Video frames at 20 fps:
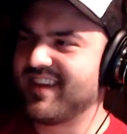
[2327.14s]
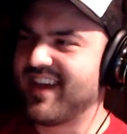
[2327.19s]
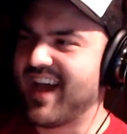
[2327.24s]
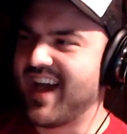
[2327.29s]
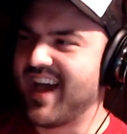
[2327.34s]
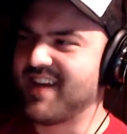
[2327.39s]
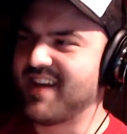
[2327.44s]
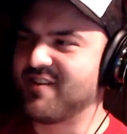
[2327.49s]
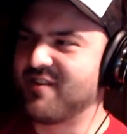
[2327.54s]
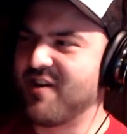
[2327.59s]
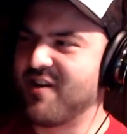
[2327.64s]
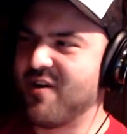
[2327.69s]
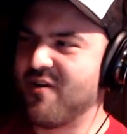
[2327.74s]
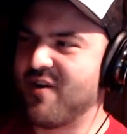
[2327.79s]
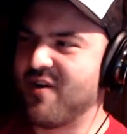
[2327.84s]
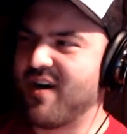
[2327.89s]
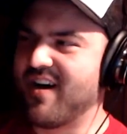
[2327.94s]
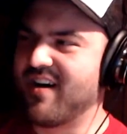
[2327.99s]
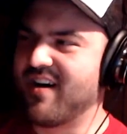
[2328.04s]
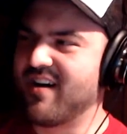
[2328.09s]
I don't
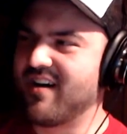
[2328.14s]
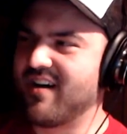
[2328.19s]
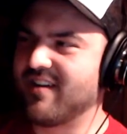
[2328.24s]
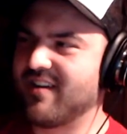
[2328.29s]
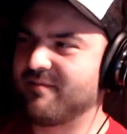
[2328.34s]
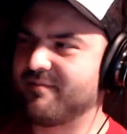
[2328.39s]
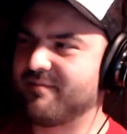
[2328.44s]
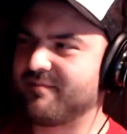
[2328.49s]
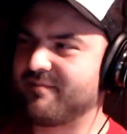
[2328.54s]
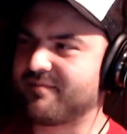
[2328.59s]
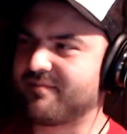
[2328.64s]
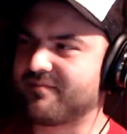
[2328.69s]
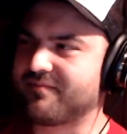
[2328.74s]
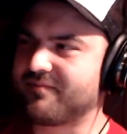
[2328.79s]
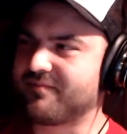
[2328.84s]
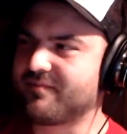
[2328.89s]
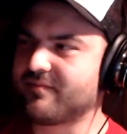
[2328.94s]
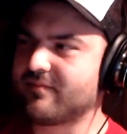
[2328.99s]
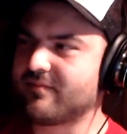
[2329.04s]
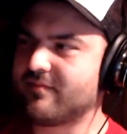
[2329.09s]
know,
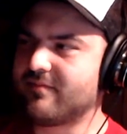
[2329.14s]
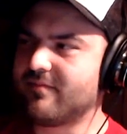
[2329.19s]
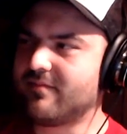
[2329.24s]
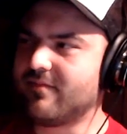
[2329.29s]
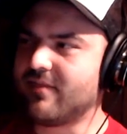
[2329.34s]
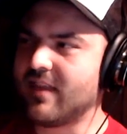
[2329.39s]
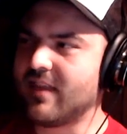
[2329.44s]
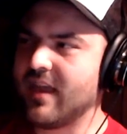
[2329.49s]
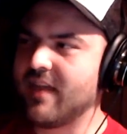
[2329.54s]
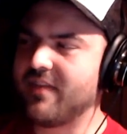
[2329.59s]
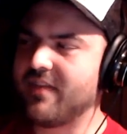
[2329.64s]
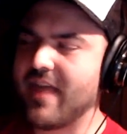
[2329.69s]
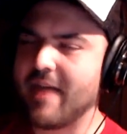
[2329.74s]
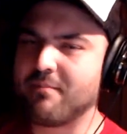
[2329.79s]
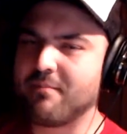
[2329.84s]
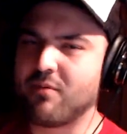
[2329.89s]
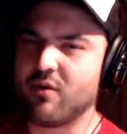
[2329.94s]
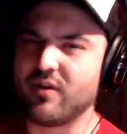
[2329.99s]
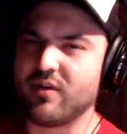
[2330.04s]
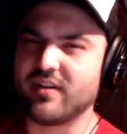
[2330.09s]
at
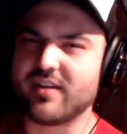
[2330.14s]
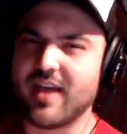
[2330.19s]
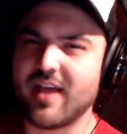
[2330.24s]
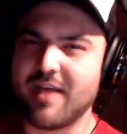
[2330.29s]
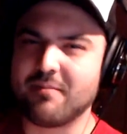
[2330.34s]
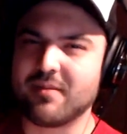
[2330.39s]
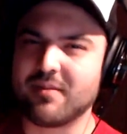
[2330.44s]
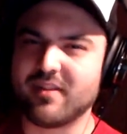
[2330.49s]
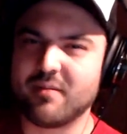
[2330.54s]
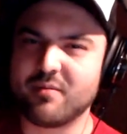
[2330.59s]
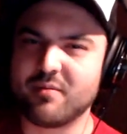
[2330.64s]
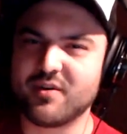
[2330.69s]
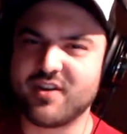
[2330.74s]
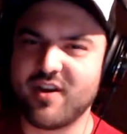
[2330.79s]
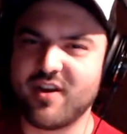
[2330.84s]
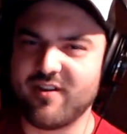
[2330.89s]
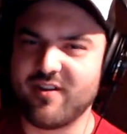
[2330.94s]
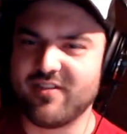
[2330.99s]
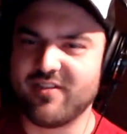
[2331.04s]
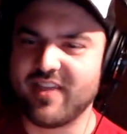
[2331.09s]
that point in time, a
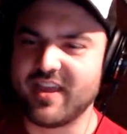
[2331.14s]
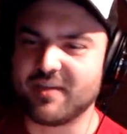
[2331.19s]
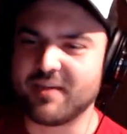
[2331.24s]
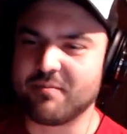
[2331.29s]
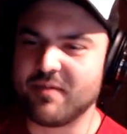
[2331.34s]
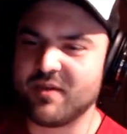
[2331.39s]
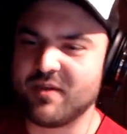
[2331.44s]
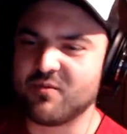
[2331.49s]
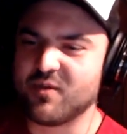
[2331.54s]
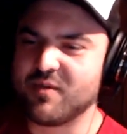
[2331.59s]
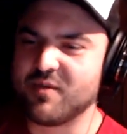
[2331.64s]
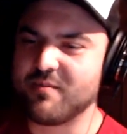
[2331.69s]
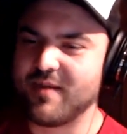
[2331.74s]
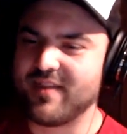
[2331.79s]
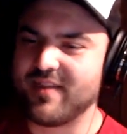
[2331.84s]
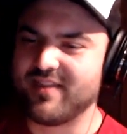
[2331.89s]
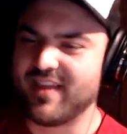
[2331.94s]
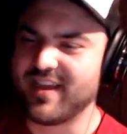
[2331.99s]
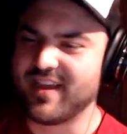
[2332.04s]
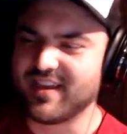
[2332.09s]
libertarian like me would have
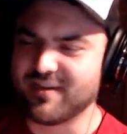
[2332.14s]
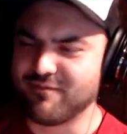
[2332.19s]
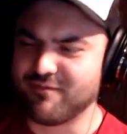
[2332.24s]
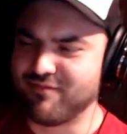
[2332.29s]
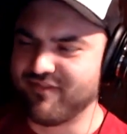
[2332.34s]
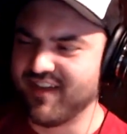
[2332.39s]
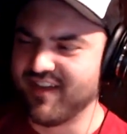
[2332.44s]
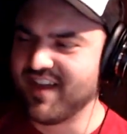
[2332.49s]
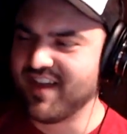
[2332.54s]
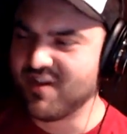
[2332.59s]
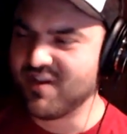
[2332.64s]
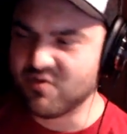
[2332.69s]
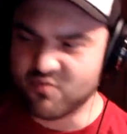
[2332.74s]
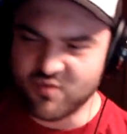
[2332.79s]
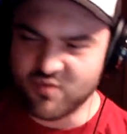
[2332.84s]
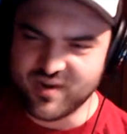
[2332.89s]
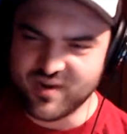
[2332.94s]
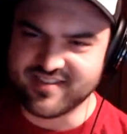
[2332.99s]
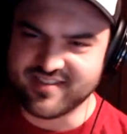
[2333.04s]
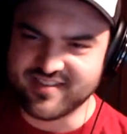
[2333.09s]
been like,
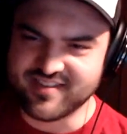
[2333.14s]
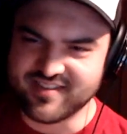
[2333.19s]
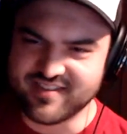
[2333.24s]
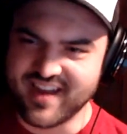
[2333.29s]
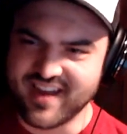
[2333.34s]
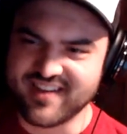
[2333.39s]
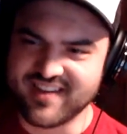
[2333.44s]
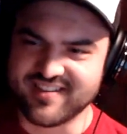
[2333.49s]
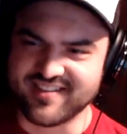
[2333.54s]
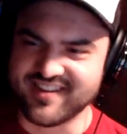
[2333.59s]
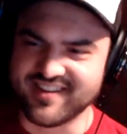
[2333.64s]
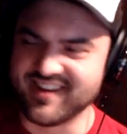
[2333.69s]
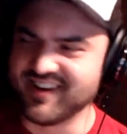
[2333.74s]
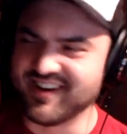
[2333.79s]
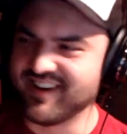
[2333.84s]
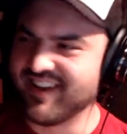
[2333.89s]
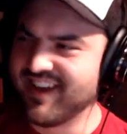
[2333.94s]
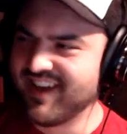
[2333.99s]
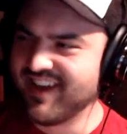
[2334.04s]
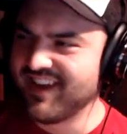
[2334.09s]
Reason
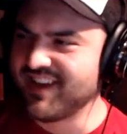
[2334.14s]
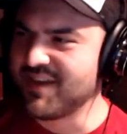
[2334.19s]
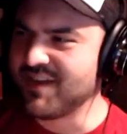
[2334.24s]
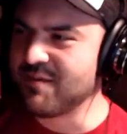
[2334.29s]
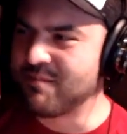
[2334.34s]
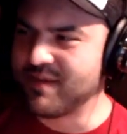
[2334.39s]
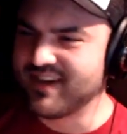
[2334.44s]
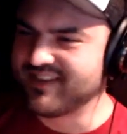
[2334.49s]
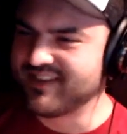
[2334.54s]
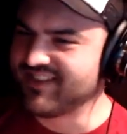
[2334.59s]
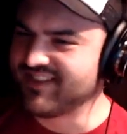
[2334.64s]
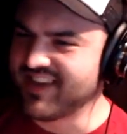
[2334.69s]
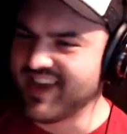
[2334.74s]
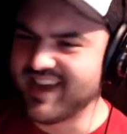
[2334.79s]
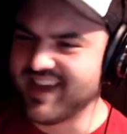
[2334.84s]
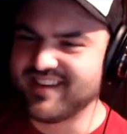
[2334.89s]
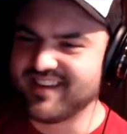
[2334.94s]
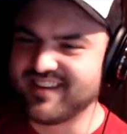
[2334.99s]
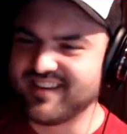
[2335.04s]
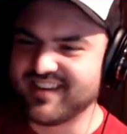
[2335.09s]
magazine, you
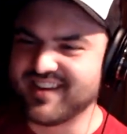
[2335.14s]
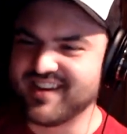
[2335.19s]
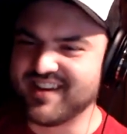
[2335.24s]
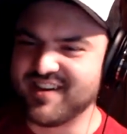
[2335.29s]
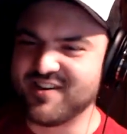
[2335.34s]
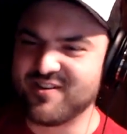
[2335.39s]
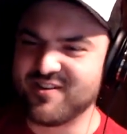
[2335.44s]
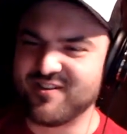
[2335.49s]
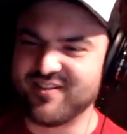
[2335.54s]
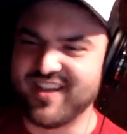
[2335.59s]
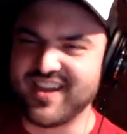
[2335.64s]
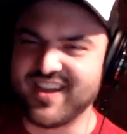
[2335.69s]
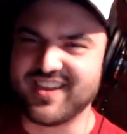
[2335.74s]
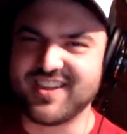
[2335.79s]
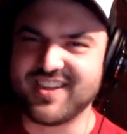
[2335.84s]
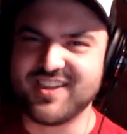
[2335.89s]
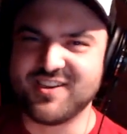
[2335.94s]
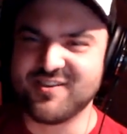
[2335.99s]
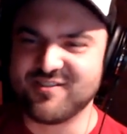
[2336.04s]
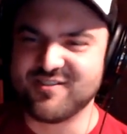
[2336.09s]
pissant,
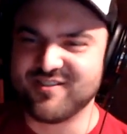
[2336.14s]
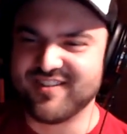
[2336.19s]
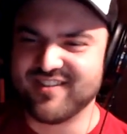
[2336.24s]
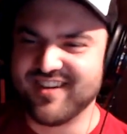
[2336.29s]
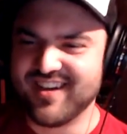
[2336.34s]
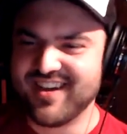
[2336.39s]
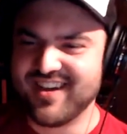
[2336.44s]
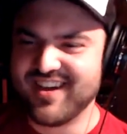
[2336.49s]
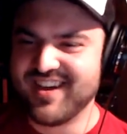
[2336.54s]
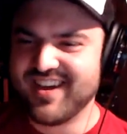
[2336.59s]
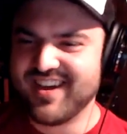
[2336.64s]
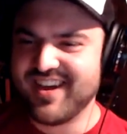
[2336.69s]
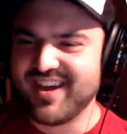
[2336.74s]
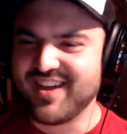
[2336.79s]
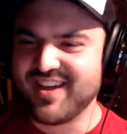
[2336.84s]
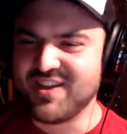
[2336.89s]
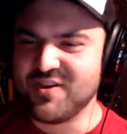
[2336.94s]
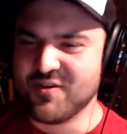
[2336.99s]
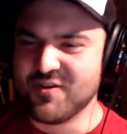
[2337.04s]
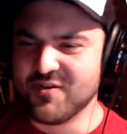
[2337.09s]
like you
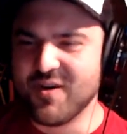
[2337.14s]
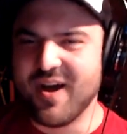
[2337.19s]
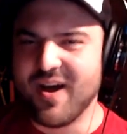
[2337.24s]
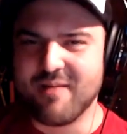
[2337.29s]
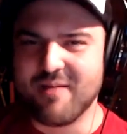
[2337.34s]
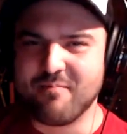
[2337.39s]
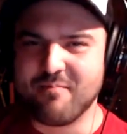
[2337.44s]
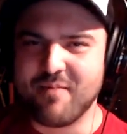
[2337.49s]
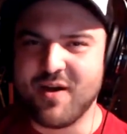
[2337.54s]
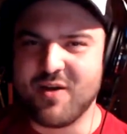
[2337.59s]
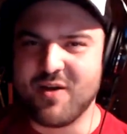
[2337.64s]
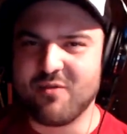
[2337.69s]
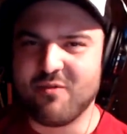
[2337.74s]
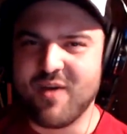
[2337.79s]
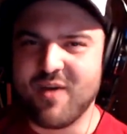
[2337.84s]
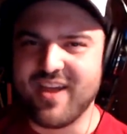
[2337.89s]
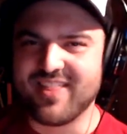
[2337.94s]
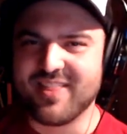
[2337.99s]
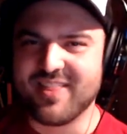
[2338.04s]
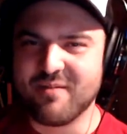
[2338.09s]

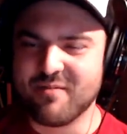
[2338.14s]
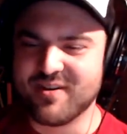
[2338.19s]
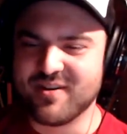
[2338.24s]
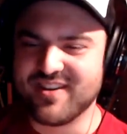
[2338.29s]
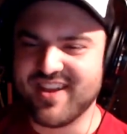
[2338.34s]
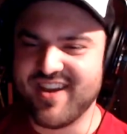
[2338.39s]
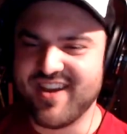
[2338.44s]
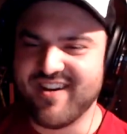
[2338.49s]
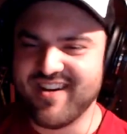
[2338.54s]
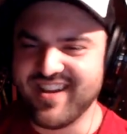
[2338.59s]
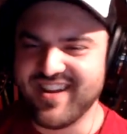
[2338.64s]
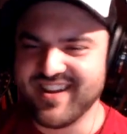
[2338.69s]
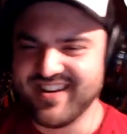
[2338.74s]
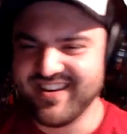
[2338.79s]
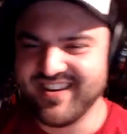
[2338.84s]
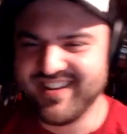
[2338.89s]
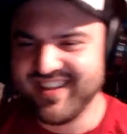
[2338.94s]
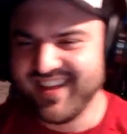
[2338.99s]
beltway libertarian.